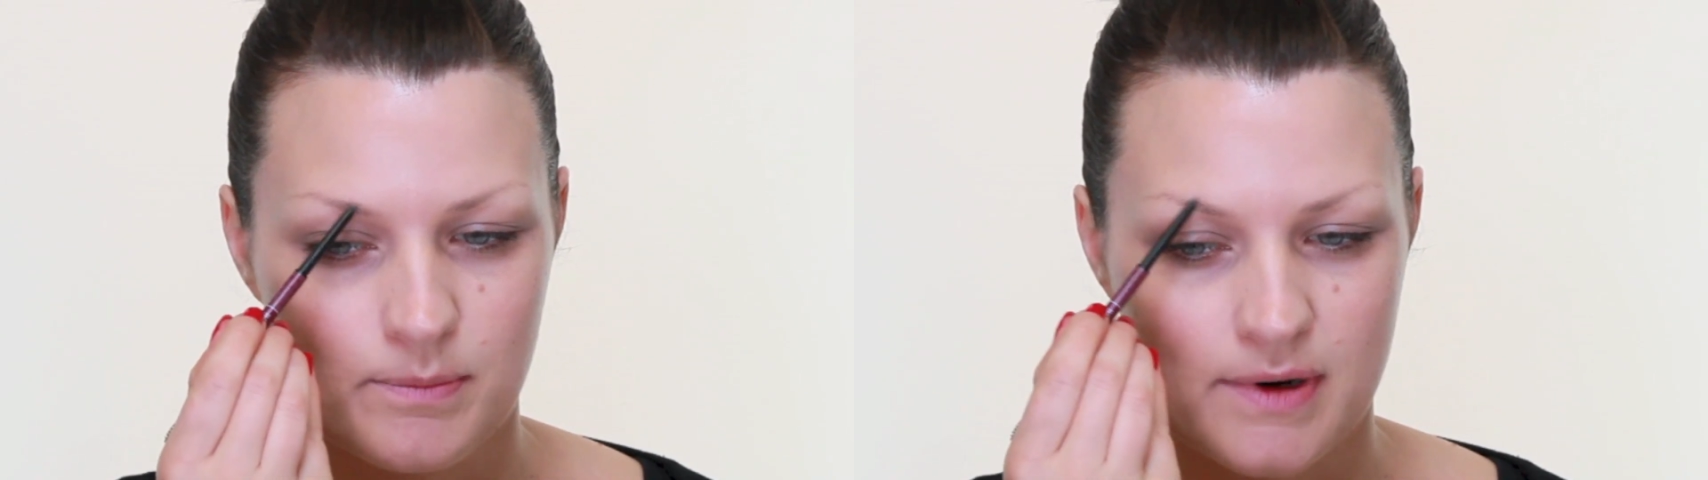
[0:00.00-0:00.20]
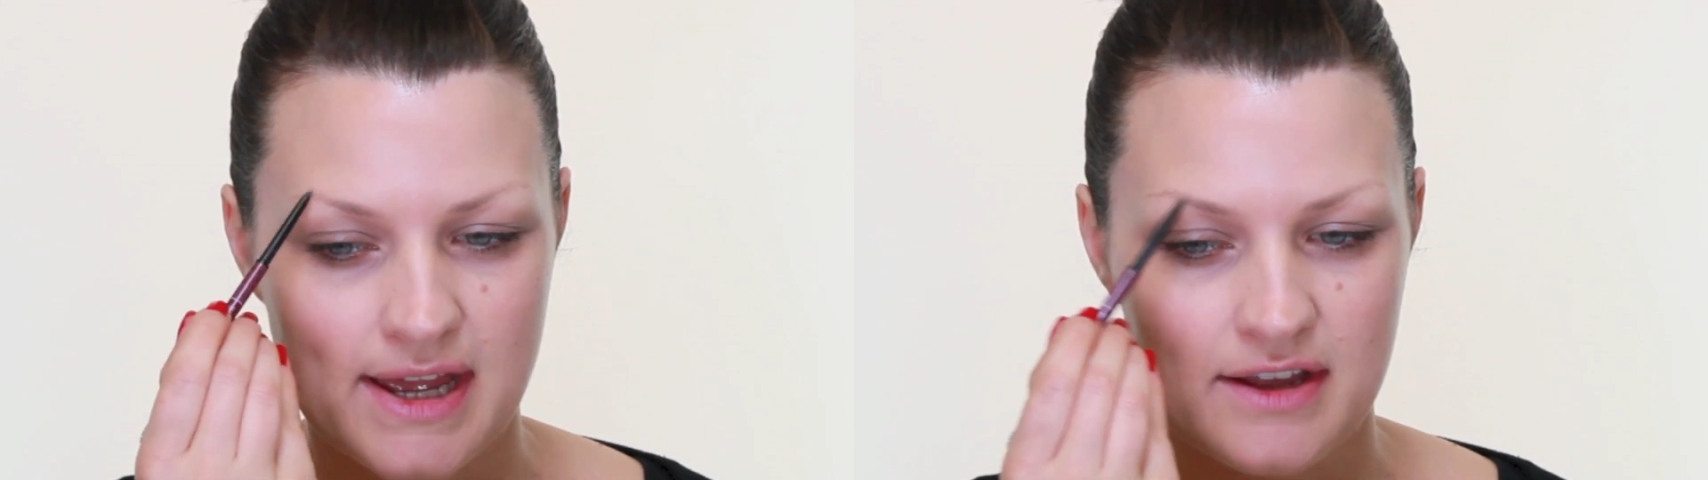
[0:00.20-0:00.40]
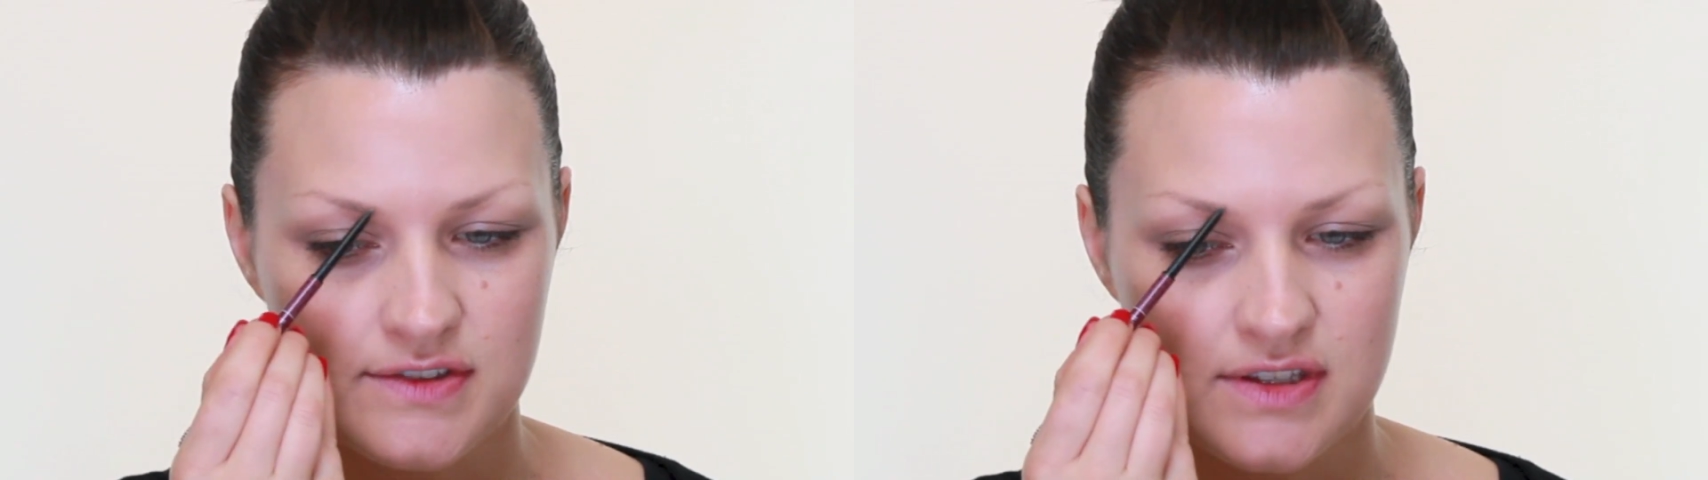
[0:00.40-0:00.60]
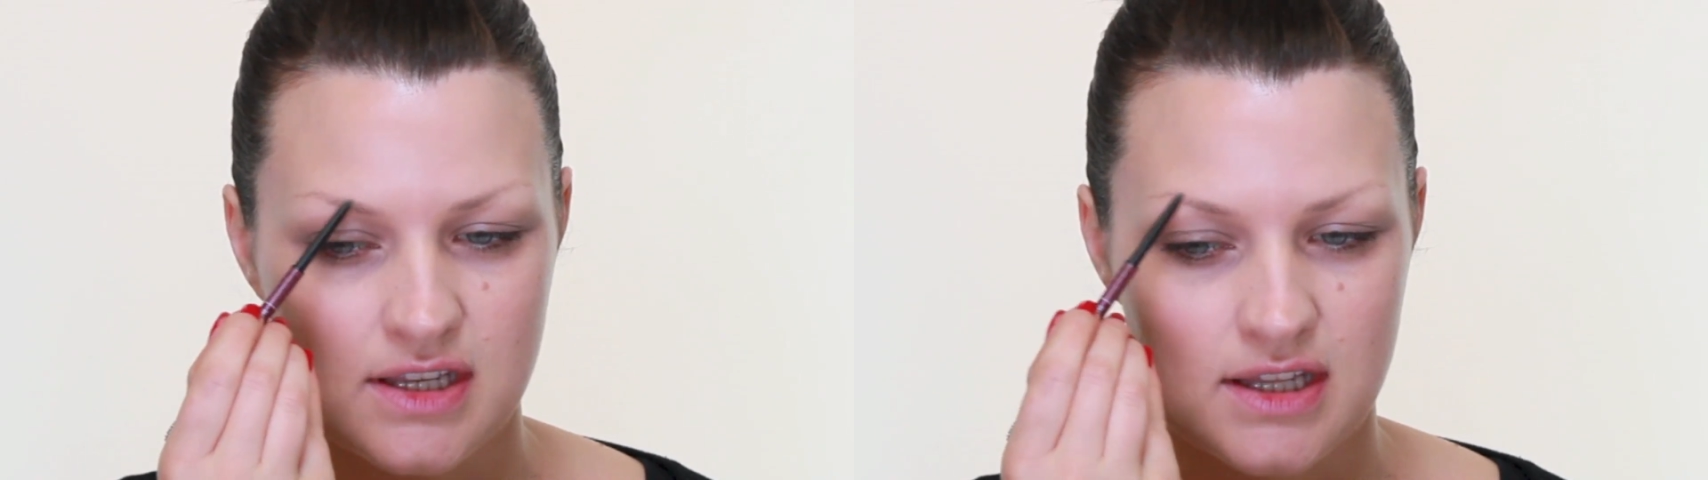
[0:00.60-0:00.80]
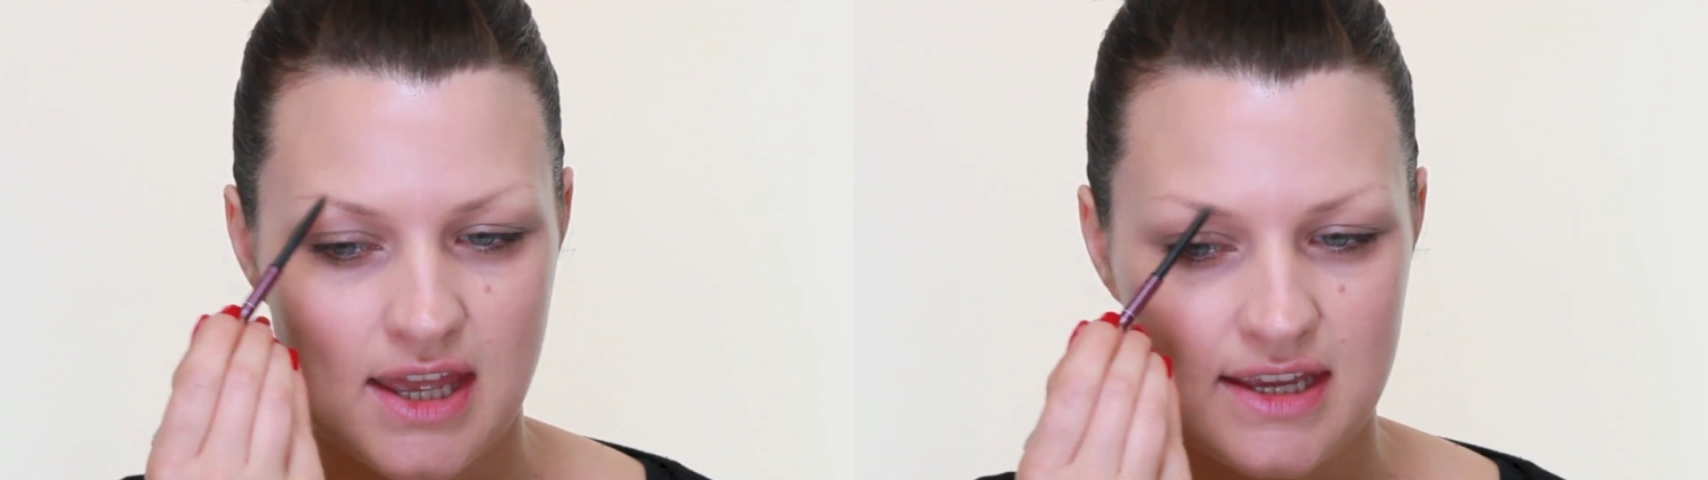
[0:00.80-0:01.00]
brows
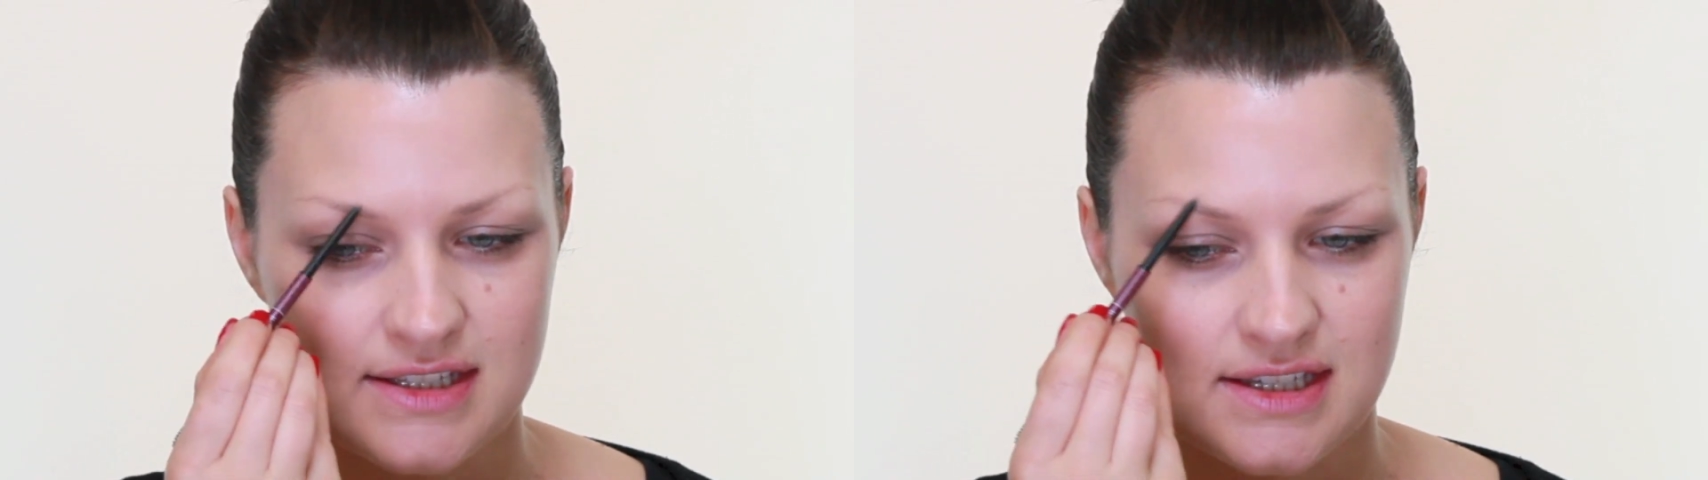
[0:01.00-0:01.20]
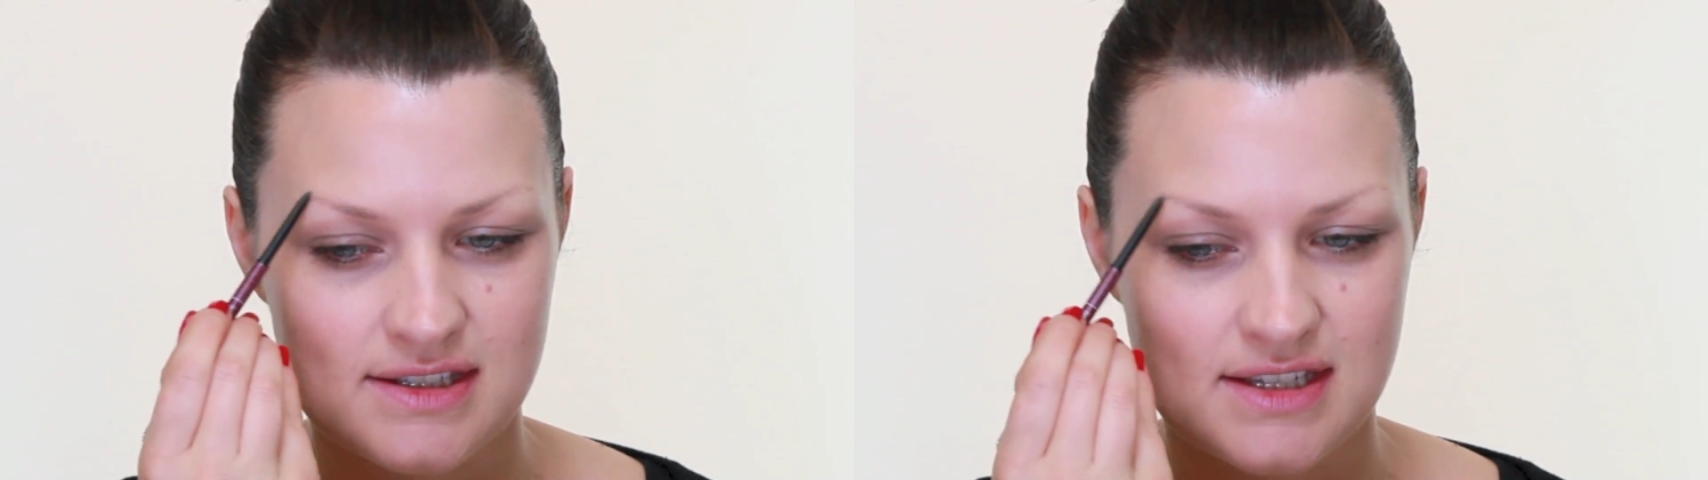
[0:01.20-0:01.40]
in the 80s